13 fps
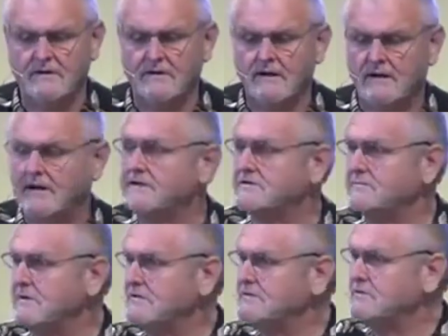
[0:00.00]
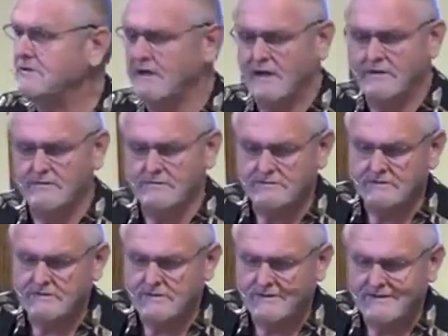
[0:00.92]
and his ministry to others.
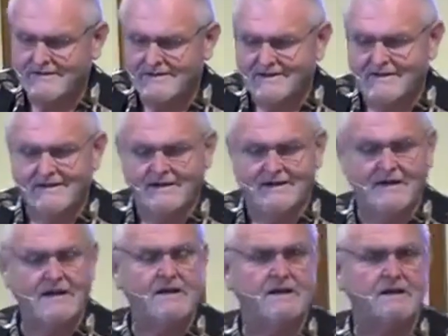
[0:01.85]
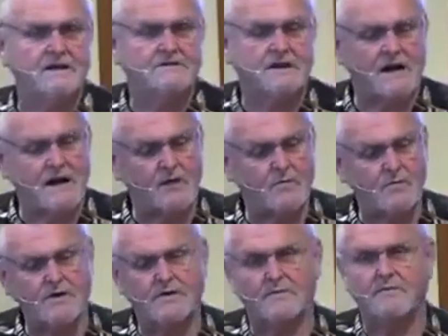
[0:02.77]
And he had an entire
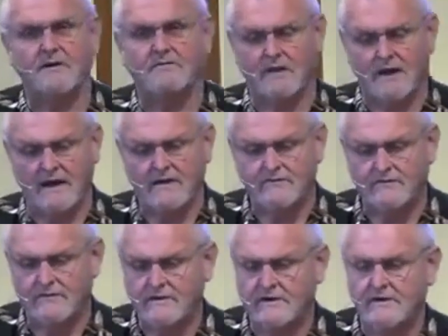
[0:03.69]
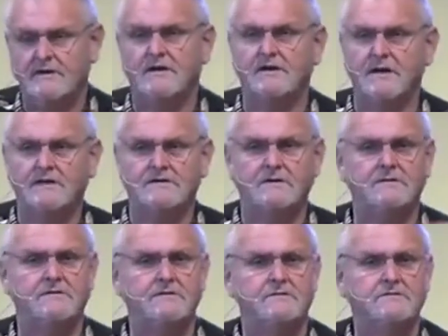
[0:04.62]
rhythm of life connected
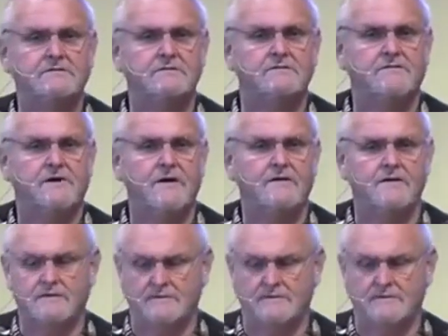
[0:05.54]
to the Father